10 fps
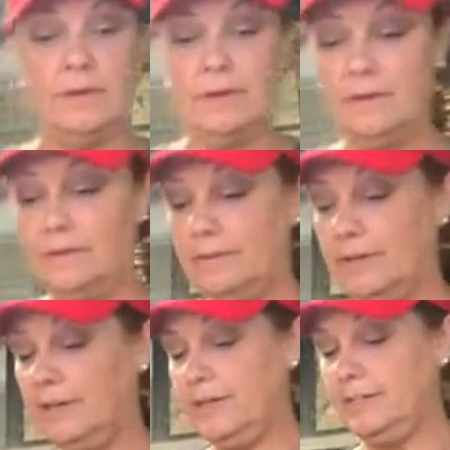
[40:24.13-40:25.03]
All
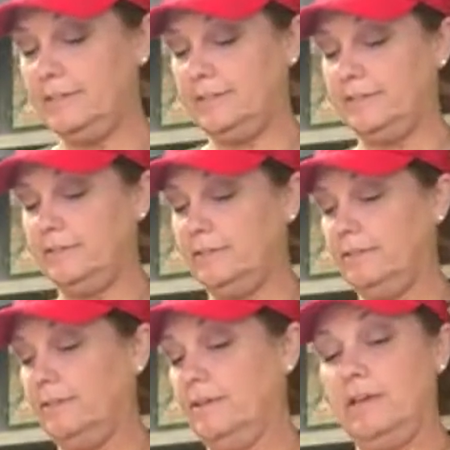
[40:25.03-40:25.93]
right.
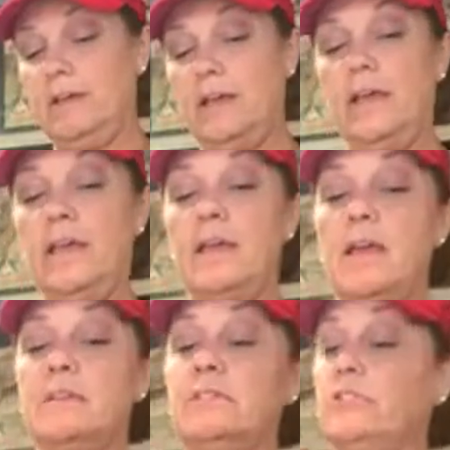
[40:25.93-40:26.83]

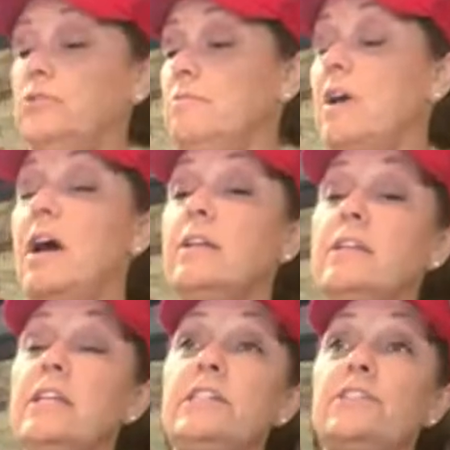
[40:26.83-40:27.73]
And do not
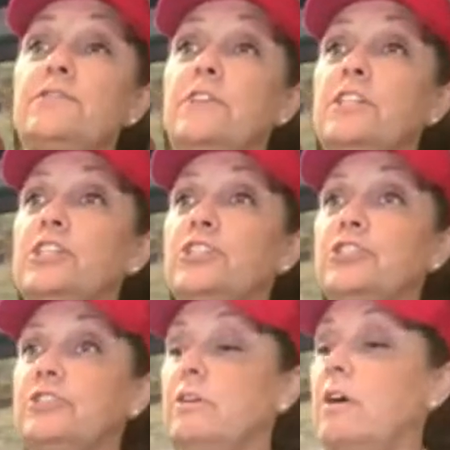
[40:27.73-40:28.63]
need to
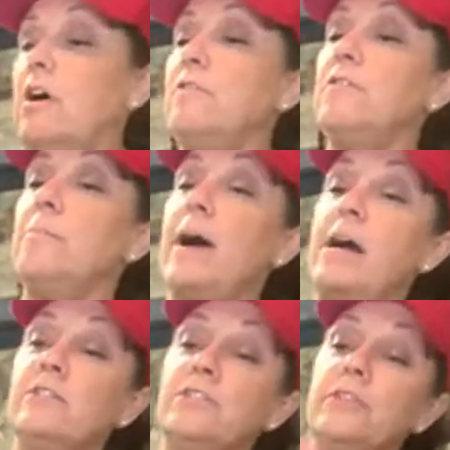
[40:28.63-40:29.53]
finish off the
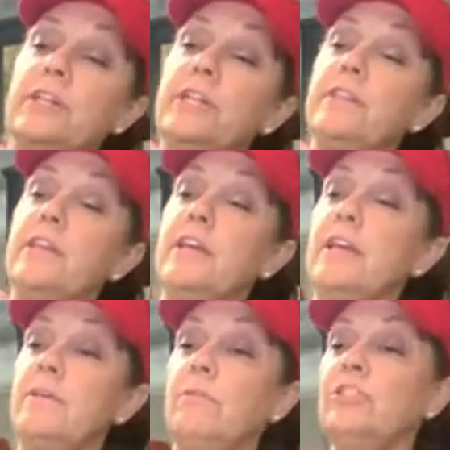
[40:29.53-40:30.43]
box or
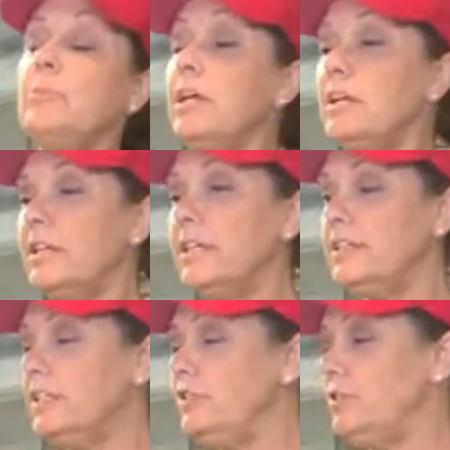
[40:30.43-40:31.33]
anything, which I'm kind of glad I
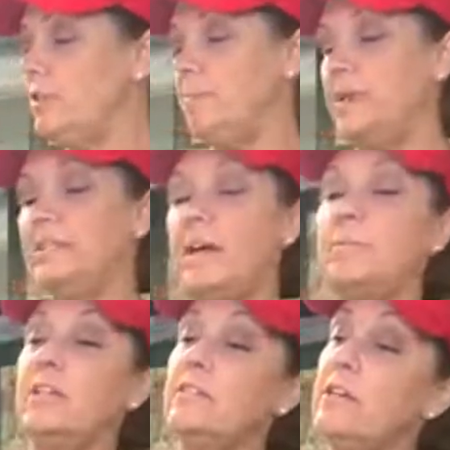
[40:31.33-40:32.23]
did use the big top
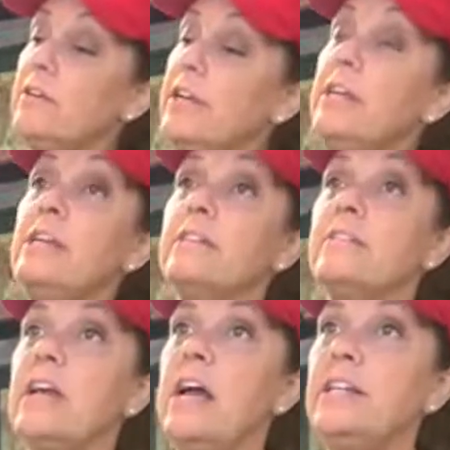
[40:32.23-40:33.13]
because there is
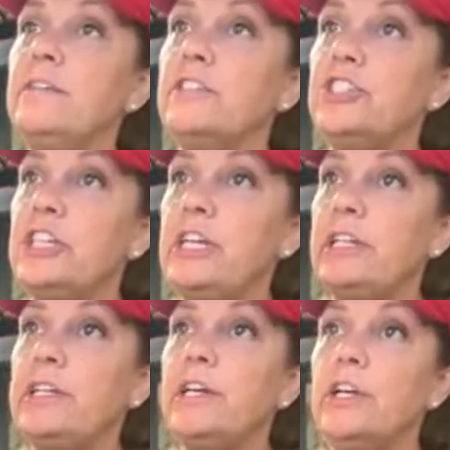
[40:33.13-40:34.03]
kind of a
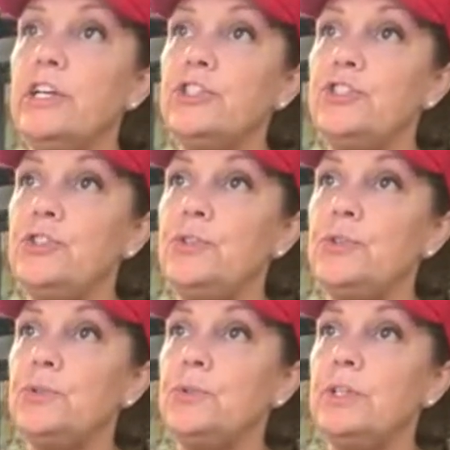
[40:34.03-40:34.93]
sheen
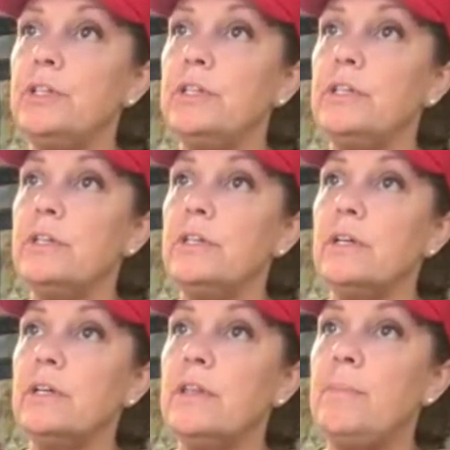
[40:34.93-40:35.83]
to
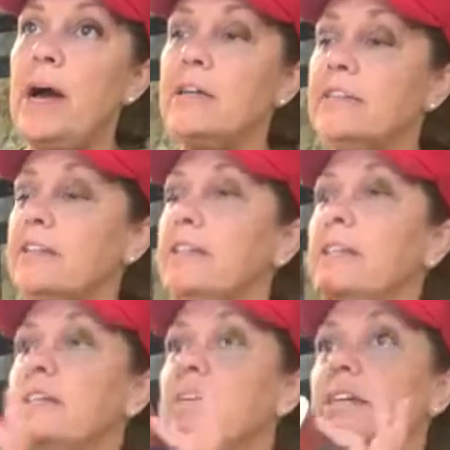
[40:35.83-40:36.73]
the box as it
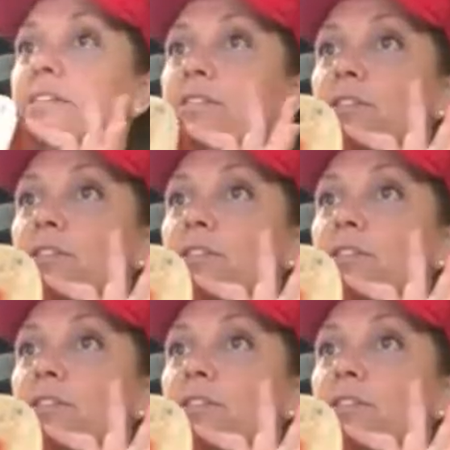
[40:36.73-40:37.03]
is.